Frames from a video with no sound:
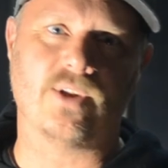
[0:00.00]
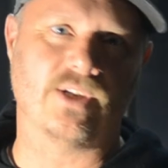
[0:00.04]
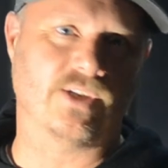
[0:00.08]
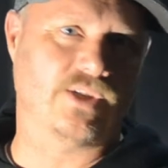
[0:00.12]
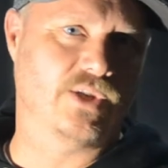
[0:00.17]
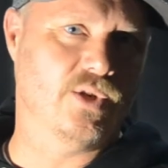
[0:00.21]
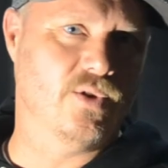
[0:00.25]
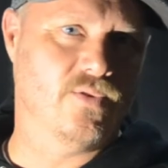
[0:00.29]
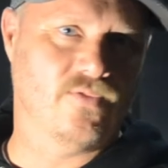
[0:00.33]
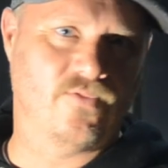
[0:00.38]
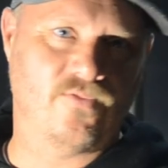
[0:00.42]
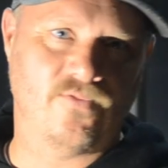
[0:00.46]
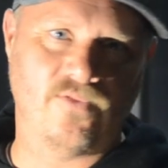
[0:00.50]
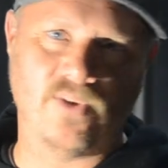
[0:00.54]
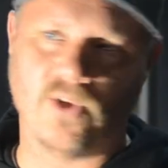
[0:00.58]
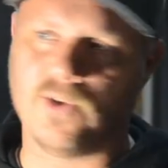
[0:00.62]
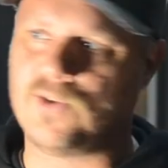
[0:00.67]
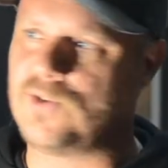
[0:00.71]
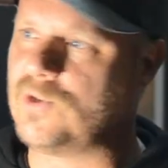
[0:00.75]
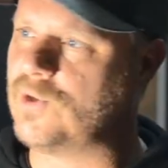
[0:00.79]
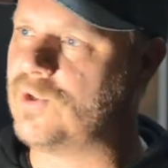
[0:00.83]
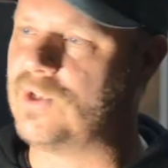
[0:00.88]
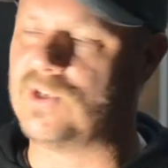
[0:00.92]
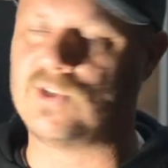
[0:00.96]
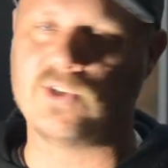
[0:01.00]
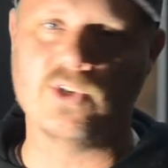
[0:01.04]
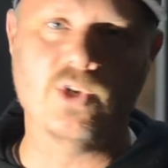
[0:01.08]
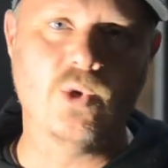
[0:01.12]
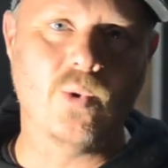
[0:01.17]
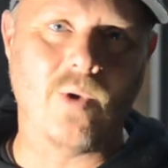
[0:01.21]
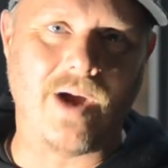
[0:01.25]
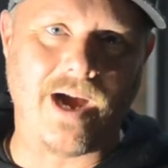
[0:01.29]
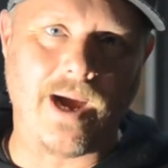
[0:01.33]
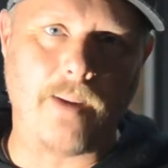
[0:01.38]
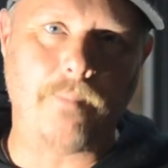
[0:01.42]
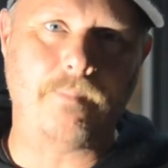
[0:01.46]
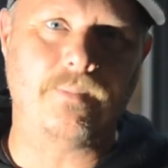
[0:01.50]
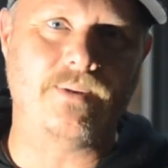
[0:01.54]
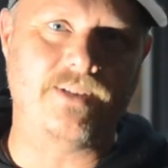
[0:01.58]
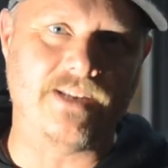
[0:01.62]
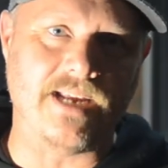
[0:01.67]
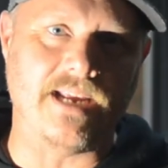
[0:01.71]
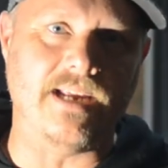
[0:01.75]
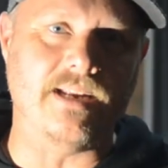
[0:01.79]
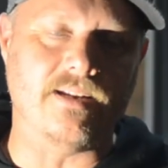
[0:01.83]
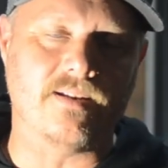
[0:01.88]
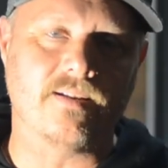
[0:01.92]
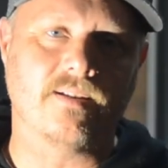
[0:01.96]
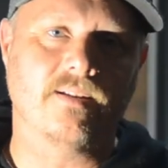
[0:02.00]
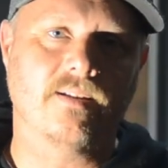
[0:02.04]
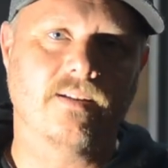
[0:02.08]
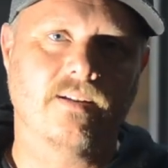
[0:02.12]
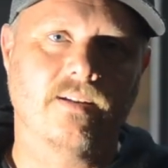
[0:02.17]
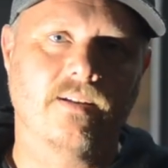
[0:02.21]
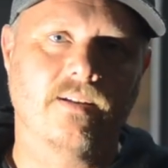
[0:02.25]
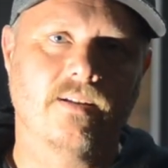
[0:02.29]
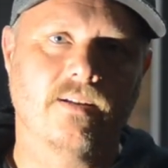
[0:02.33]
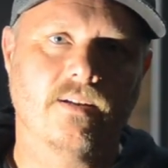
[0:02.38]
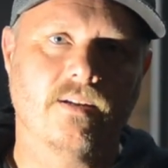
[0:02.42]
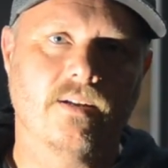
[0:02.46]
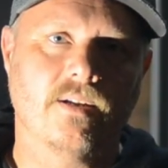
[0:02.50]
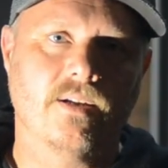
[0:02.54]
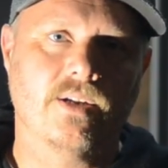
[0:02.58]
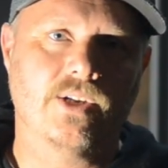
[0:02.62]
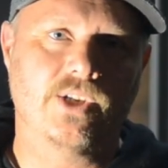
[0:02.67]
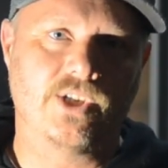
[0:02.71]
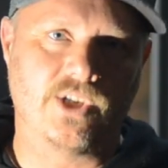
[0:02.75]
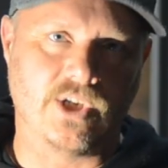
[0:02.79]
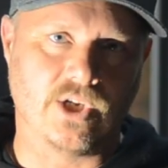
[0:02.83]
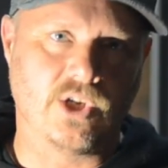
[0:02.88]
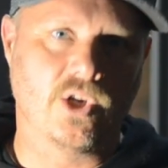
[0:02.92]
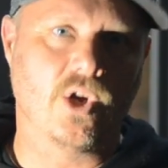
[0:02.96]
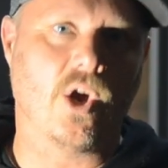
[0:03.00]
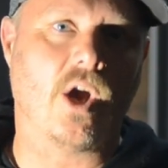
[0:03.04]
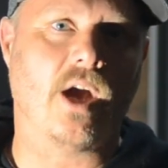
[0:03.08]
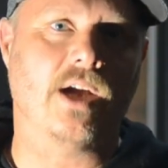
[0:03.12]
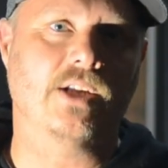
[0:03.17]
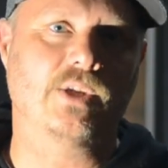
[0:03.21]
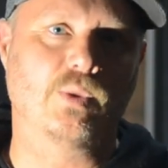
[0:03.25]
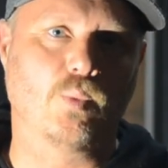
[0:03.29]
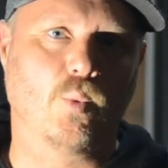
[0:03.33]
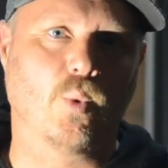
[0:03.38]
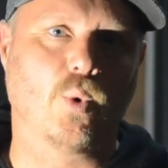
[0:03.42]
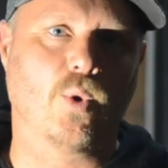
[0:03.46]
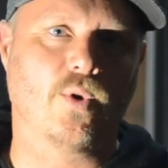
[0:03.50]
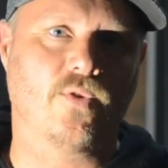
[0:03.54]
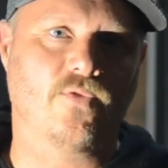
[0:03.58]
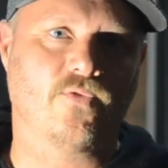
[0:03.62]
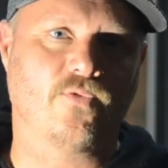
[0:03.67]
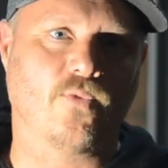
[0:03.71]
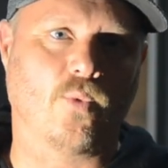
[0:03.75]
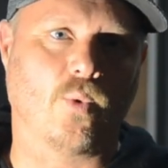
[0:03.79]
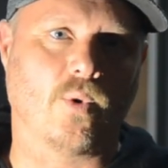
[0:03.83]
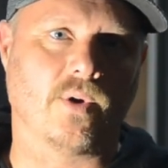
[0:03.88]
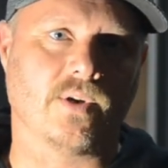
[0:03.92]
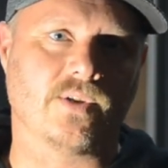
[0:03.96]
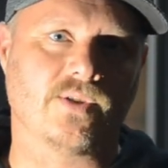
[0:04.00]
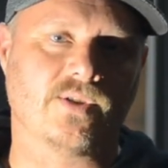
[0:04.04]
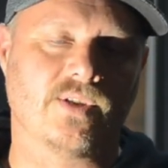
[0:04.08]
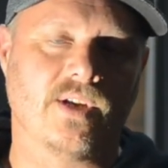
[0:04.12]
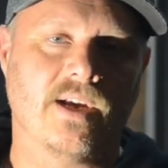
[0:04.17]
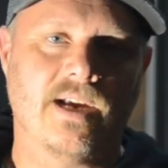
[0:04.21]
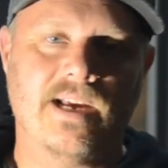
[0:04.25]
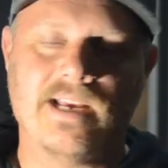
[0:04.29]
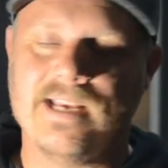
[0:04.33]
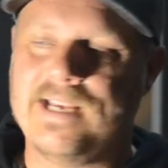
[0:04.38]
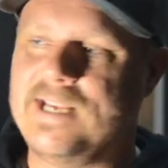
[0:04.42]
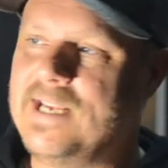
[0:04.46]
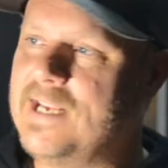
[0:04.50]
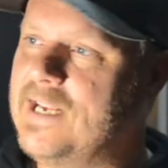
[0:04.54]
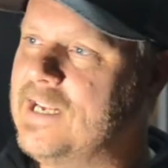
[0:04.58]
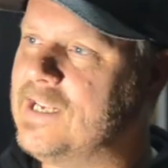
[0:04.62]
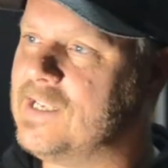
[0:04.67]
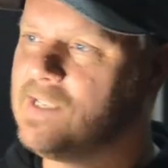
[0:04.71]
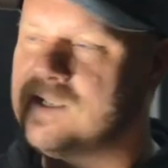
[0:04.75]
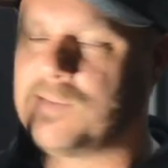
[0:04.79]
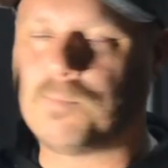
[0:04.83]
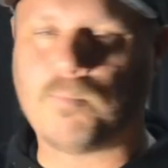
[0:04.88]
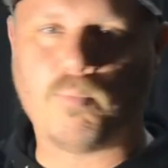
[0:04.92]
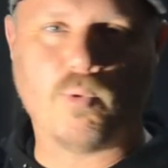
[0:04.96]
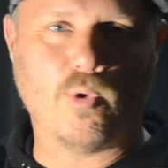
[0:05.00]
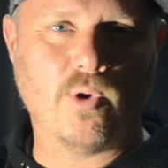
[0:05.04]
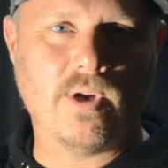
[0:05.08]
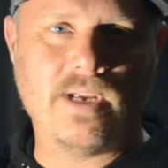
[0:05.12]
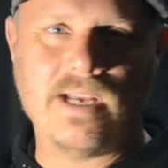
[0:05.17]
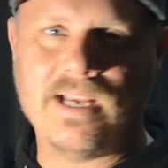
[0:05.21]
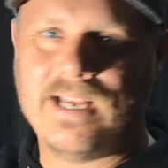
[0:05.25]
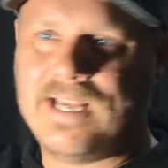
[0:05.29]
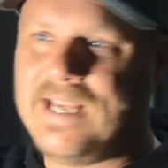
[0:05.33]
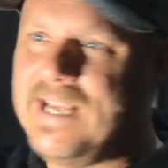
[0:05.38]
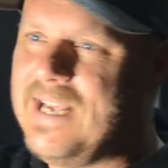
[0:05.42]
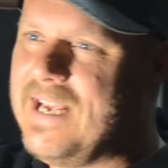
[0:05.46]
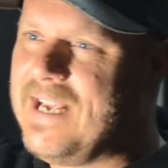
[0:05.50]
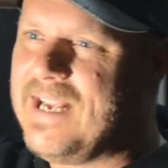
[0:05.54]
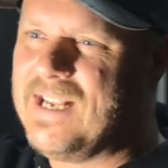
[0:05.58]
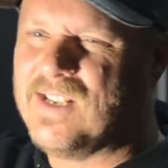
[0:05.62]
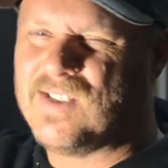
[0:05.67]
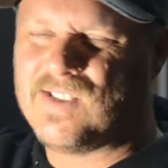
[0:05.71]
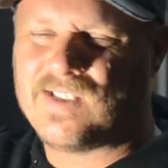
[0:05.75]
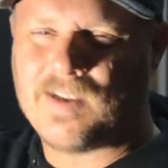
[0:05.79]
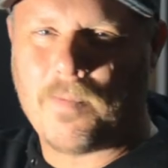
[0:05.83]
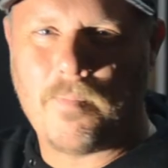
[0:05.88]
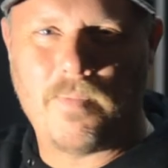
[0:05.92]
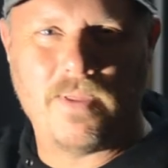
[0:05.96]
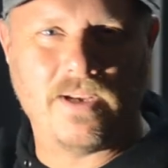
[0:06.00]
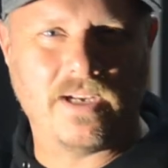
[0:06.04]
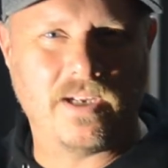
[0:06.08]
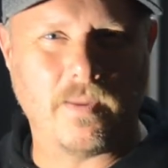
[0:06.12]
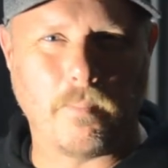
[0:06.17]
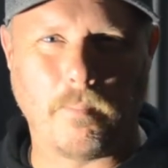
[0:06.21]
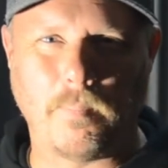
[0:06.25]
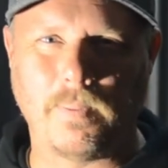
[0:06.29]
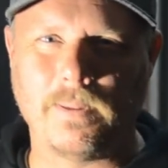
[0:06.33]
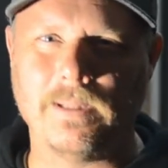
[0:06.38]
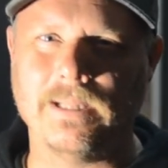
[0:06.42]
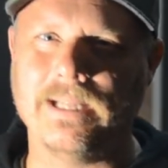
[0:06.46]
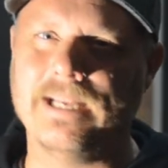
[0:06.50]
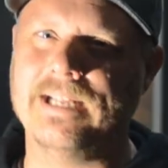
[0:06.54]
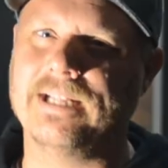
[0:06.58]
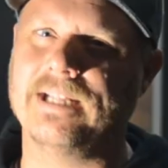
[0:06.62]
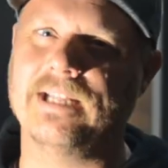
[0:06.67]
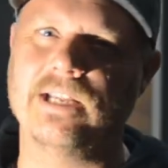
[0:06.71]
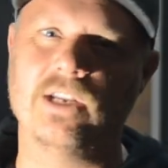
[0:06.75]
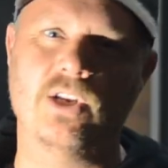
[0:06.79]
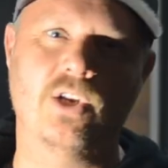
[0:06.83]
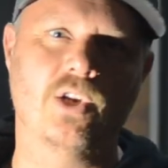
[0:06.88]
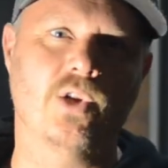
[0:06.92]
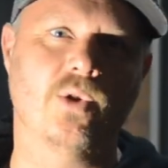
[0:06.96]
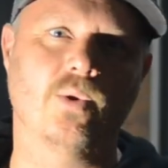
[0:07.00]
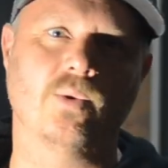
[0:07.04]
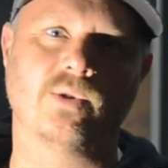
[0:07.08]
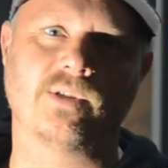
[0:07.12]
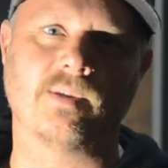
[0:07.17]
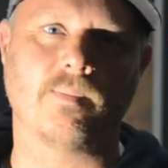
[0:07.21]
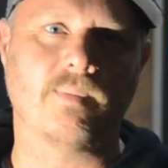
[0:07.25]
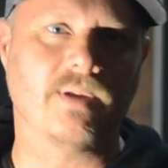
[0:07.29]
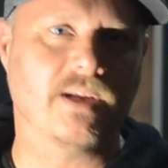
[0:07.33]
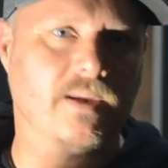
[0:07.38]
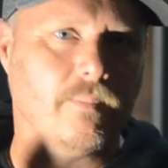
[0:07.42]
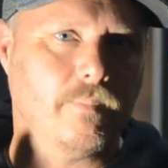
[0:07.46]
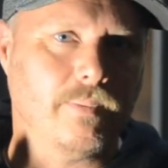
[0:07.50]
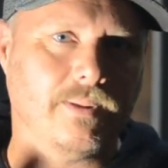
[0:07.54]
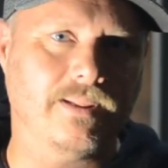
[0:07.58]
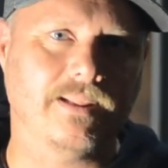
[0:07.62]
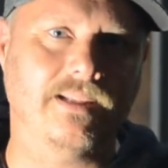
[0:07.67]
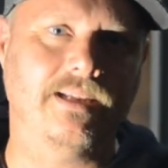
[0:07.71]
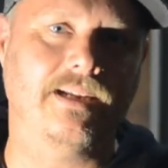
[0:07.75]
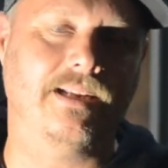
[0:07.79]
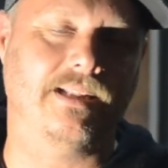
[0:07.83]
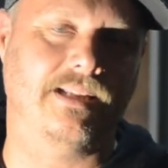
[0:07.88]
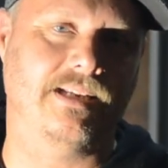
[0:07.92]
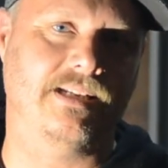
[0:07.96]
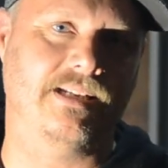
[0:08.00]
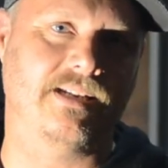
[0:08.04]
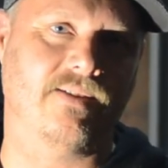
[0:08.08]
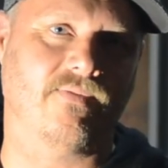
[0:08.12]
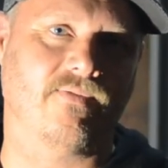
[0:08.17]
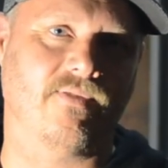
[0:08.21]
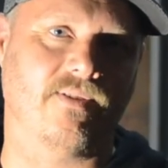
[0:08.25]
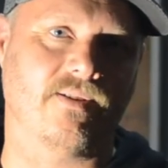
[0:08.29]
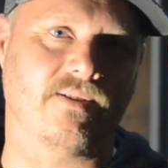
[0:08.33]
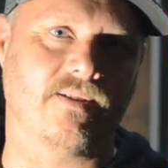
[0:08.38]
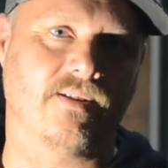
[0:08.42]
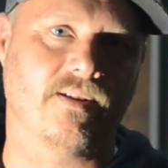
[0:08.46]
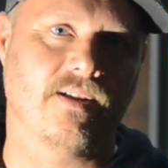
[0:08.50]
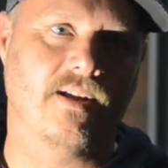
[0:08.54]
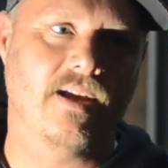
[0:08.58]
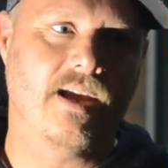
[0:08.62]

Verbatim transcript: this new filter, this new update to God's word for us. He is bringing, he is something completely new, something completely different.